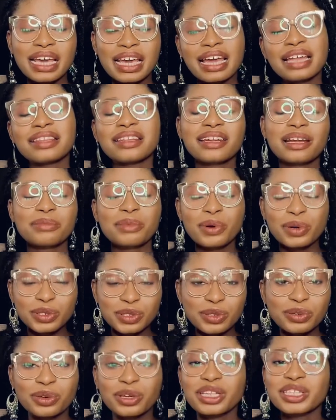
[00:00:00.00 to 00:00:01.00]
and then I'm
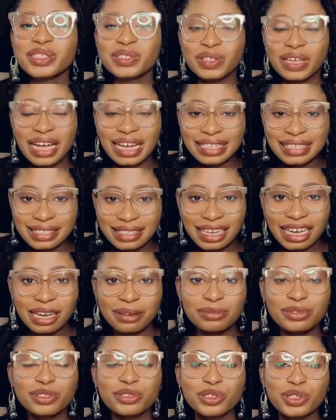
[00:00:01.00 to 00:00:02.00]
also going to
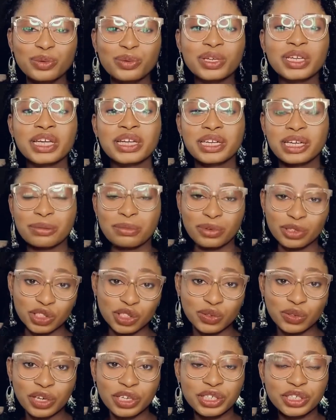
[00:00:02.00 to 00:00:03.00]
attempt doing a
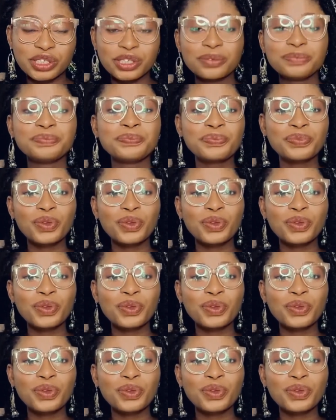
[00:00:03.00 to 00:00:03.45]
demonstration,